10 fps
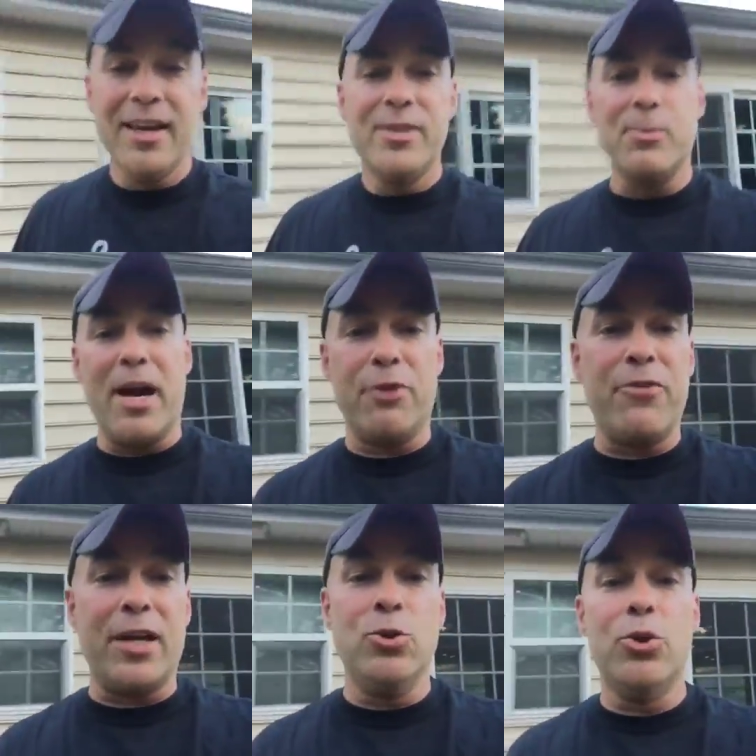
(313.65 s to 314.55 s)
As a matter of
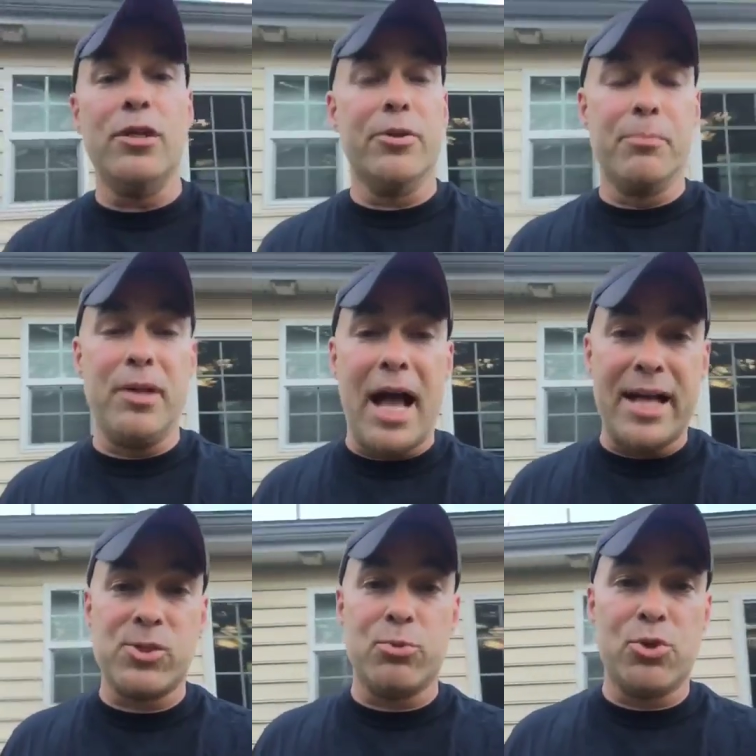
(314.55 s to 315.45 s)
fact, Nuclear
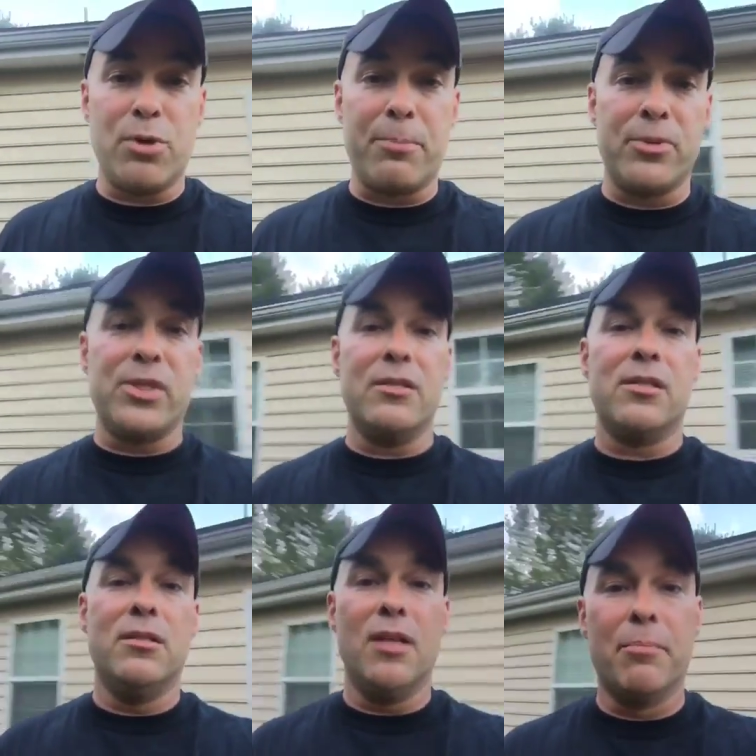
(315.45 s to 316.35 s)
Blast, which represents
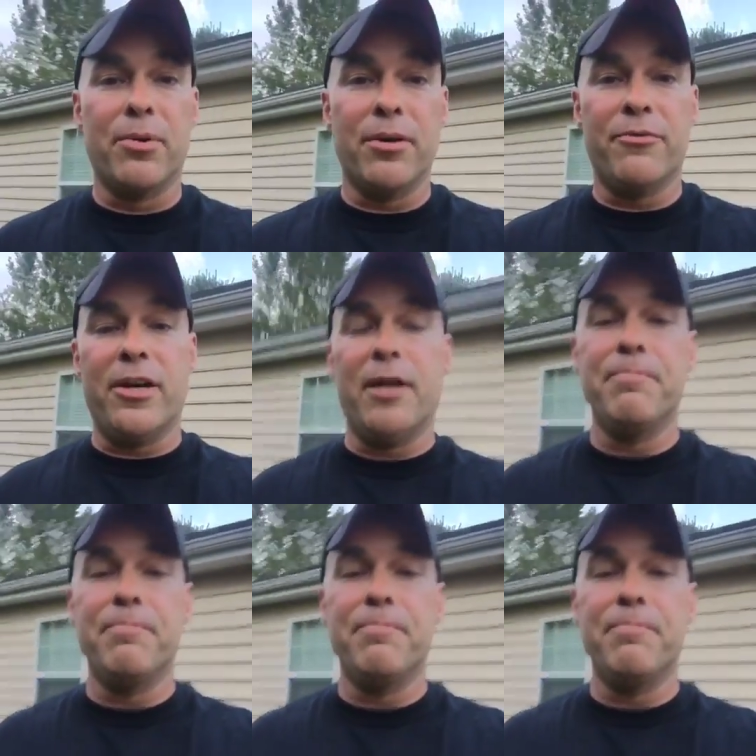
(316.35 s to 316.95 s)
a number of